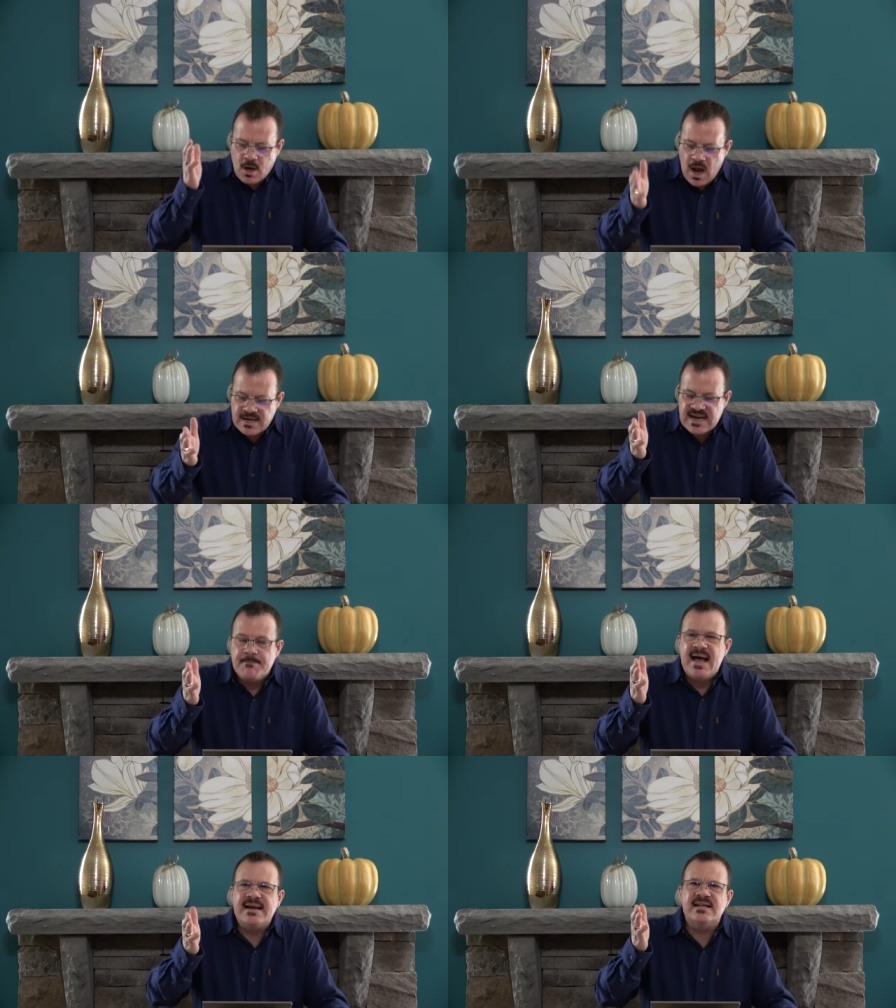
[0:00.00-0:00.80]
God
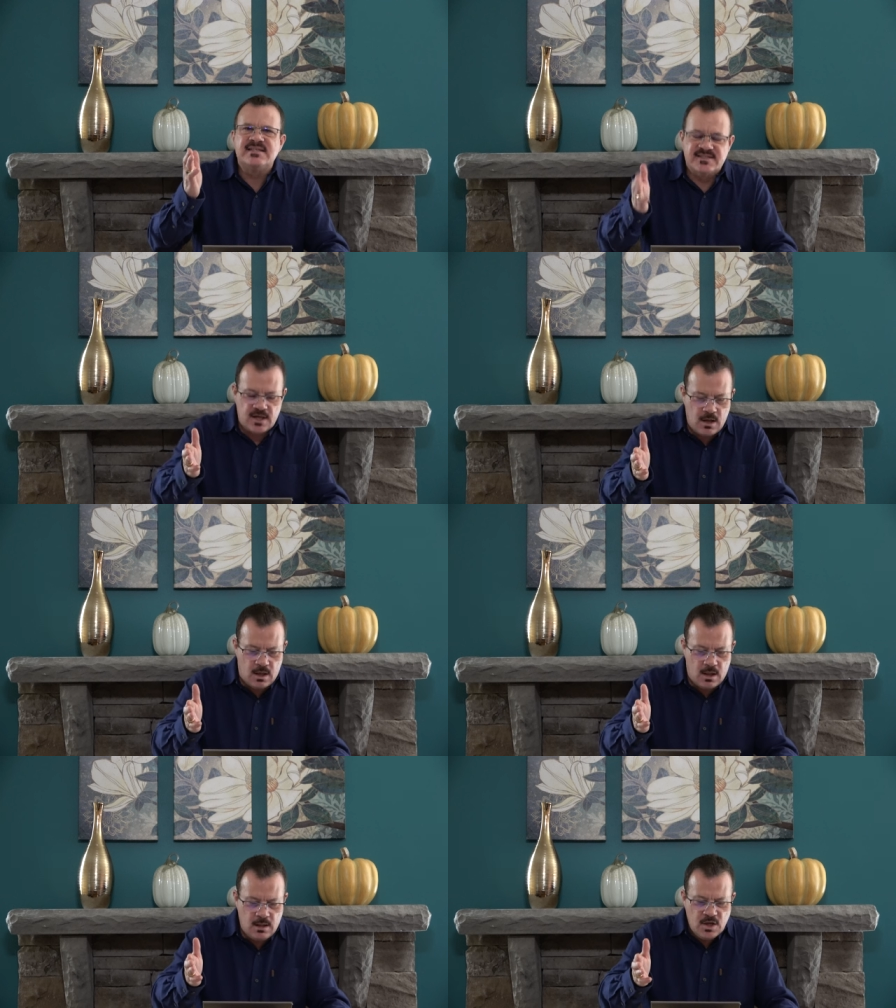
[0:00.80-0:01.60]
commanded
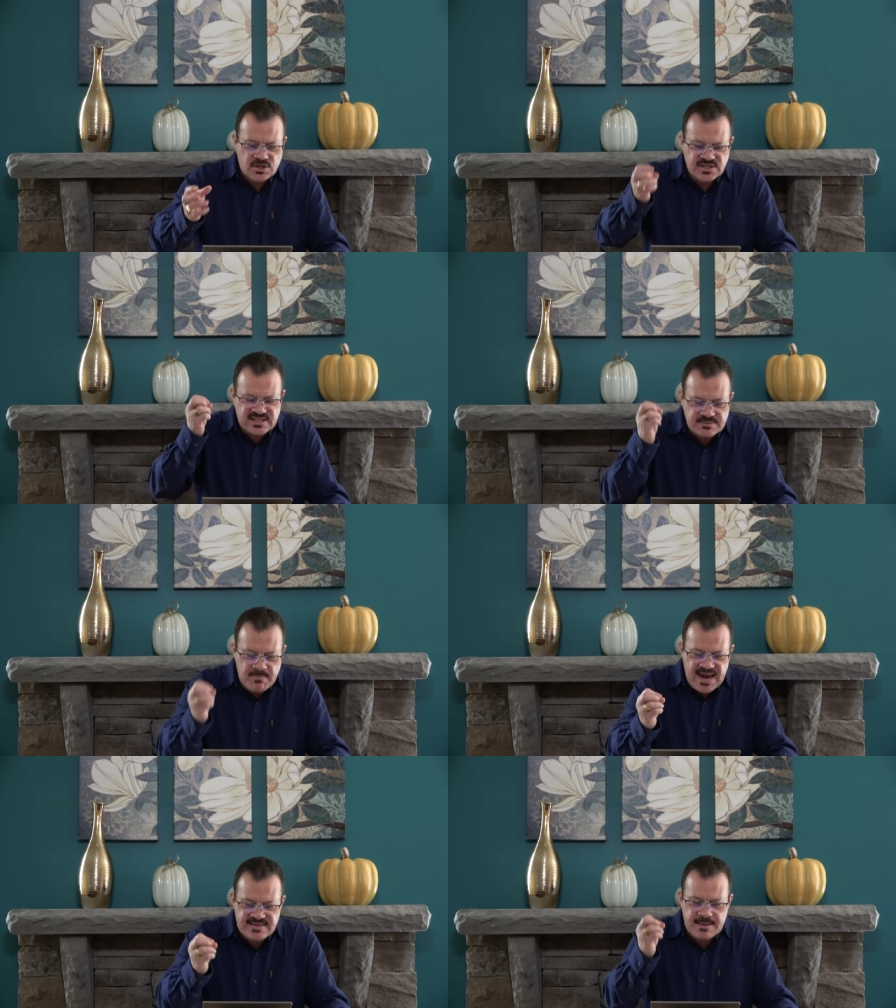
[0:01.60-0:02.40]
Saul to
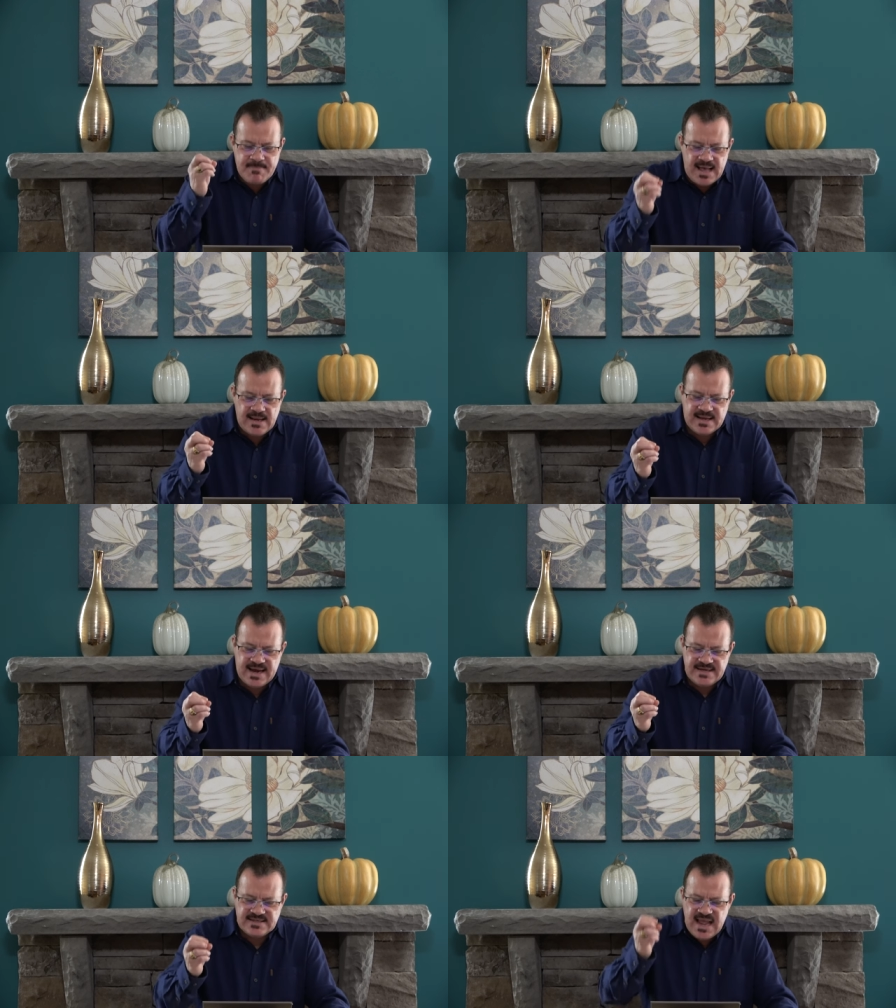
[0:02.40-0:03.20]
smite the
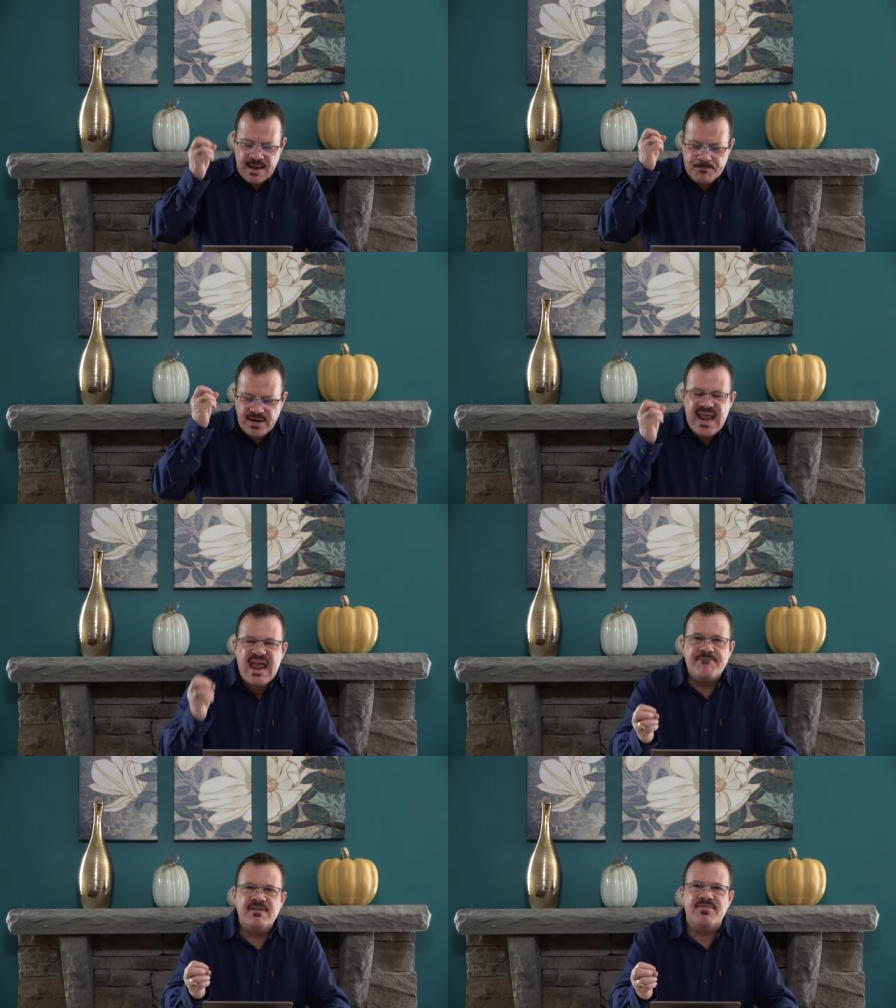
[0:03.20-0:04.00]
Amalekites and put
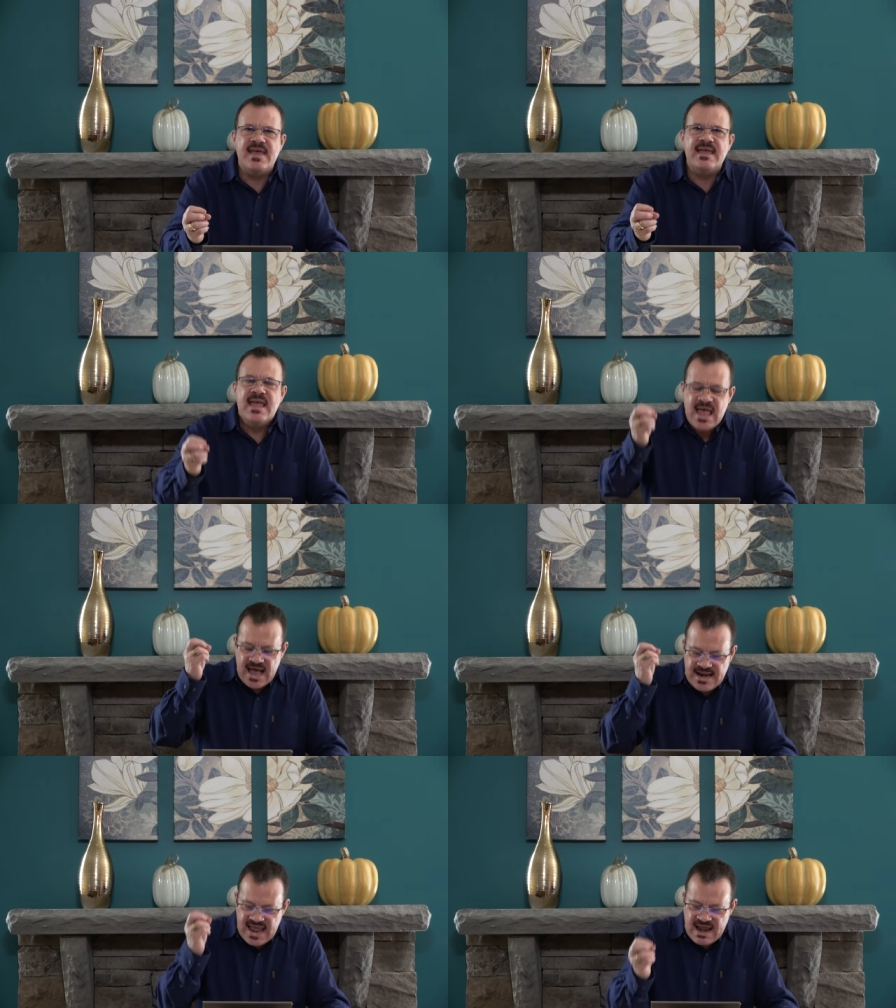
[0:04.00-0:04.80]
everything
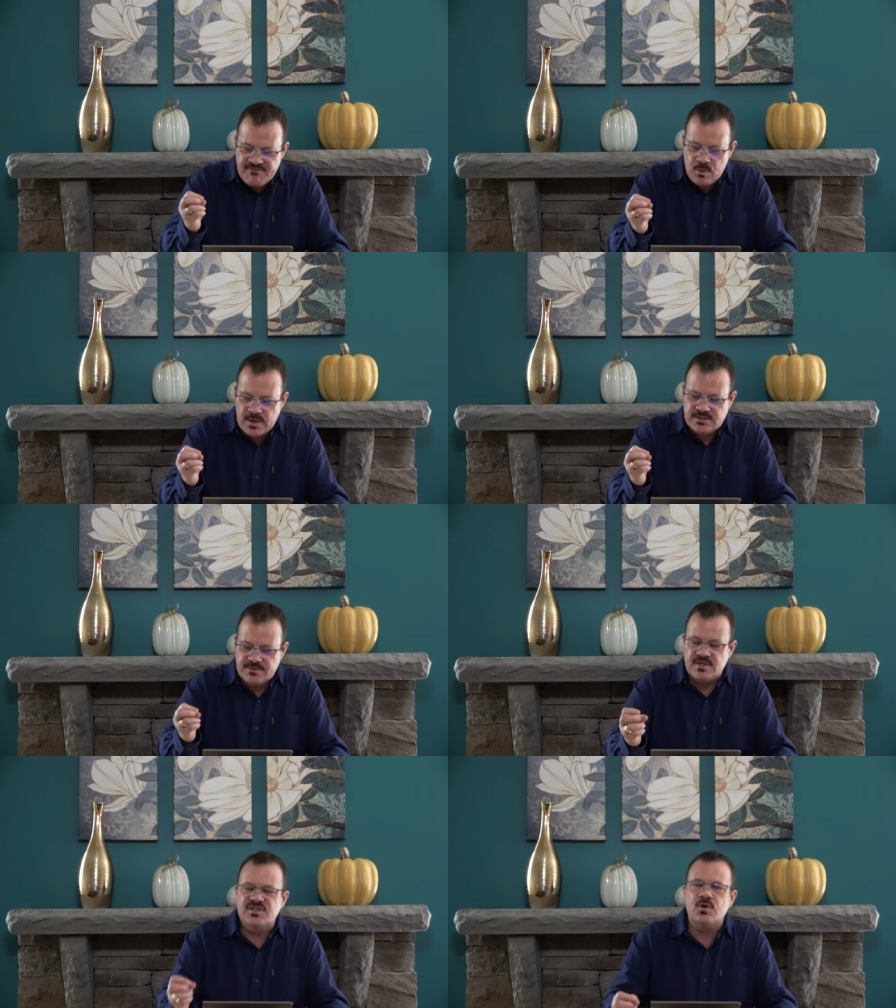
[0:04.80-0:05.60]
and everyone
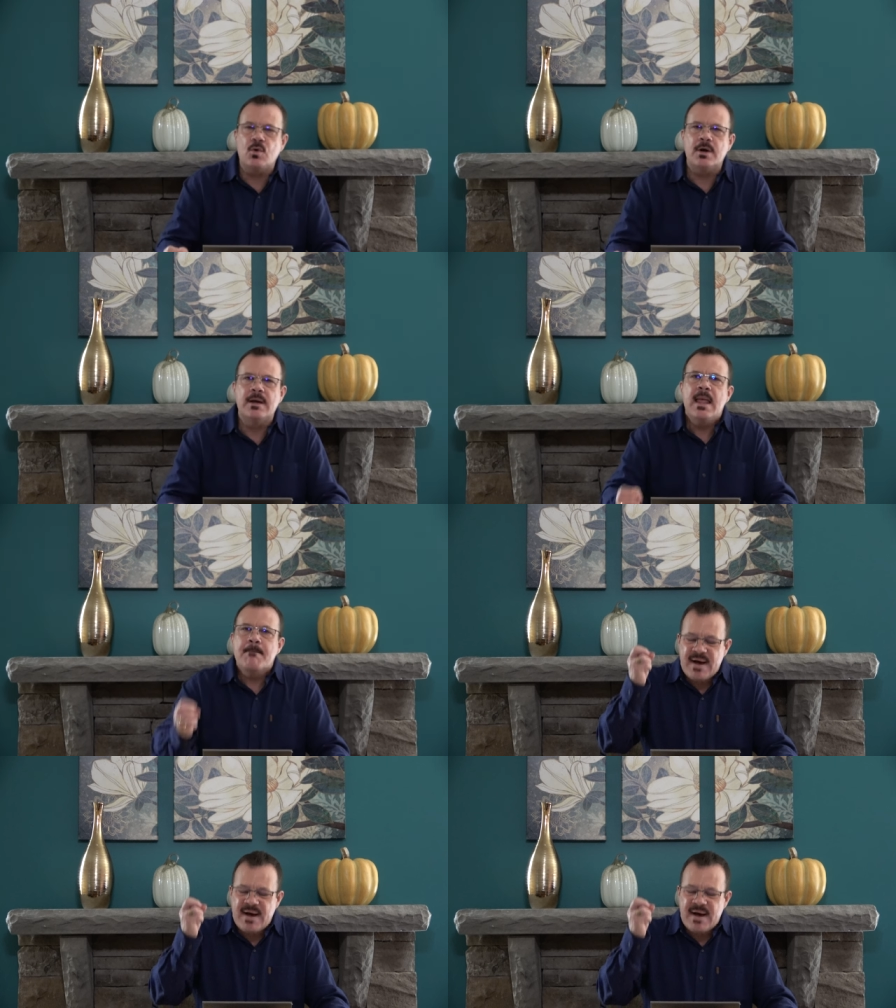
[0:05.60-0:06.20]
to the sword.